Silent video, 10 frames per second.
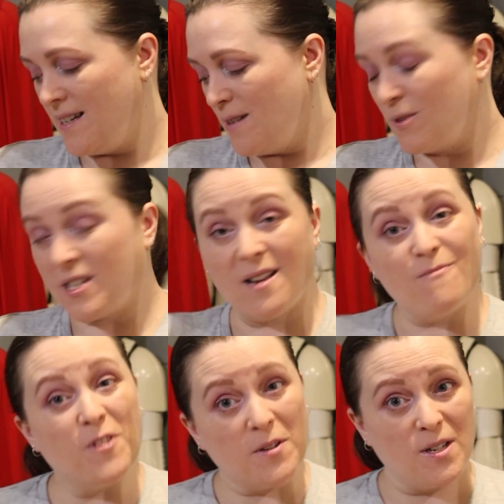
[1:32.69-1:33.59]
which I am
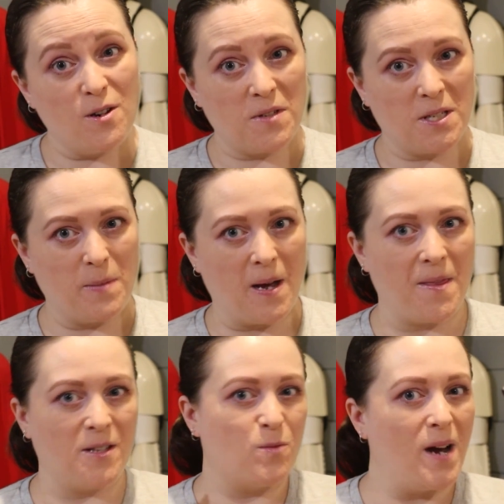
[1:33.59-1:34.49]
very nervous about.
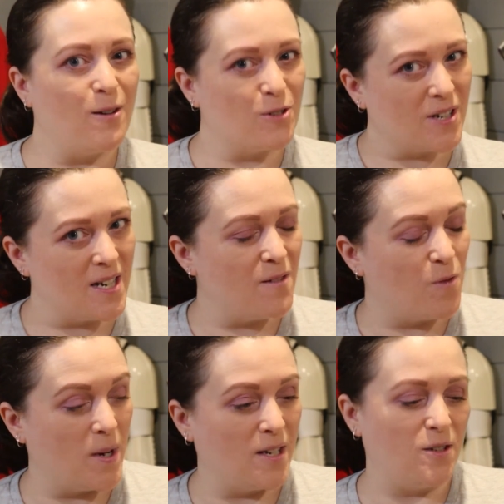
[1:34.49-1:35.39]
That's why I was trying to
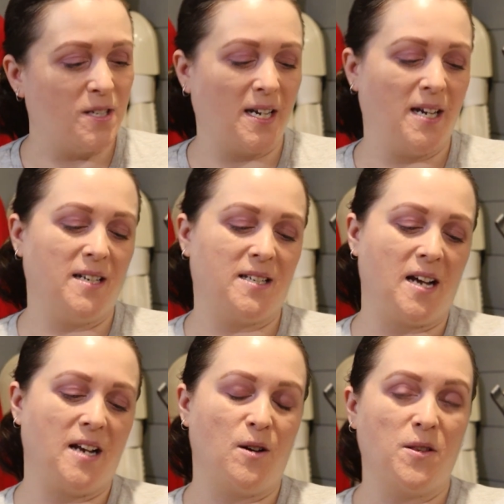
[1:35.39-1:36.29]
avoid using it.
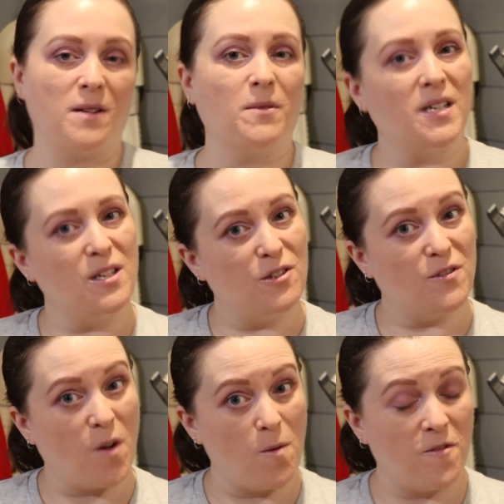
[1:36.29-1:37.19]
I know that I'm going to use
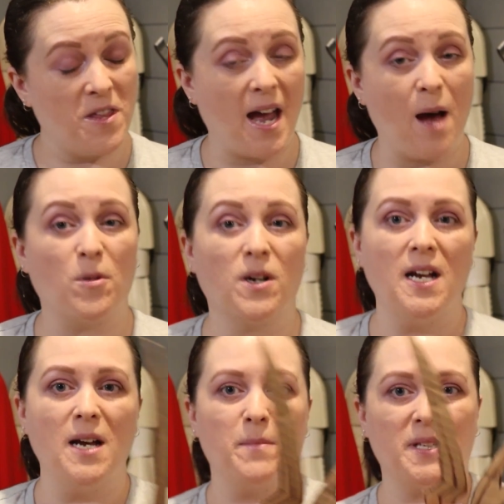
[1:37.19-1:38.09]
foam for the armor,
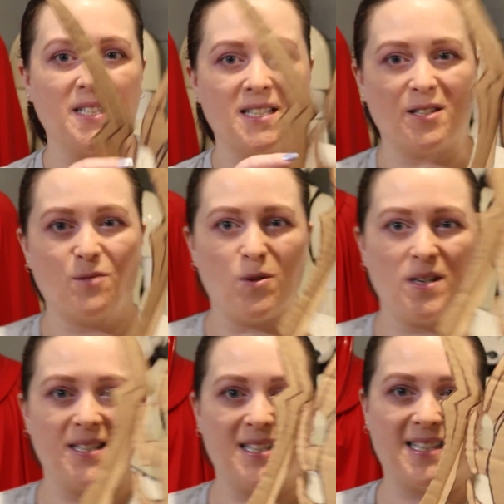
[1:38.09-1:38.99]
but this
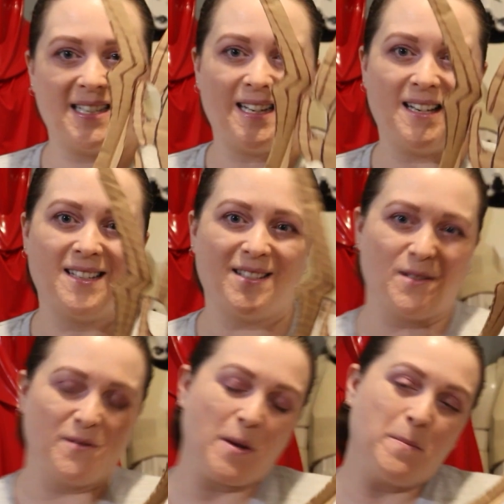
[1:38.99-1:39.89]
was sort
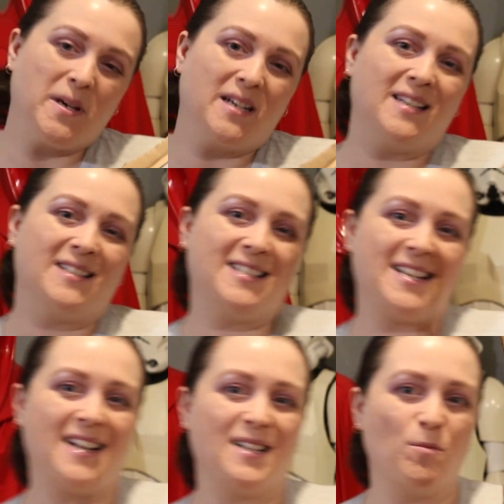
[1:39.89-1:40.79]
of a big
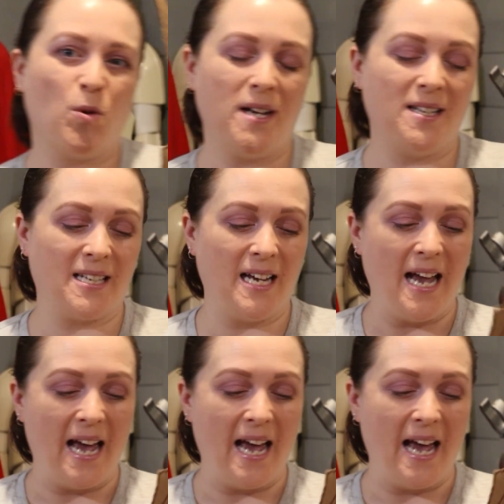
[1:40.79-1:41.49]
starting point.